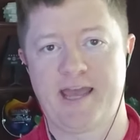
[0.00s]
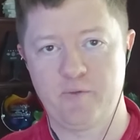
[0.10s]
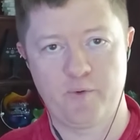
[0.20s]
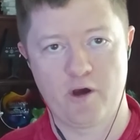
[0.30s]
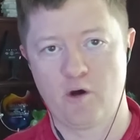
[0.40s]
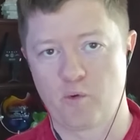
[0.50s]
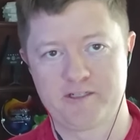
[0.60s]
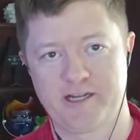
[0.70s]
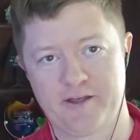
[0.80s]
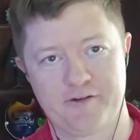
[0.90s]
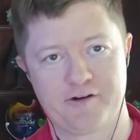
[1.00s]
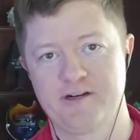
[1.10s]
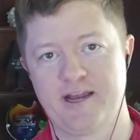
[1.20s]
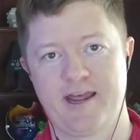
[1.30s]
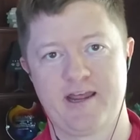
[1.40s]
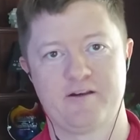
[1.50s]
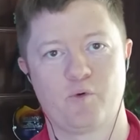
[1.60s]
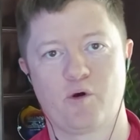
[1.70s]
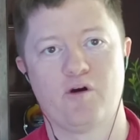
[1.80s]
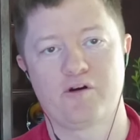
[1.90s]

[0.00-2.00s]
hey, we all work together and we're all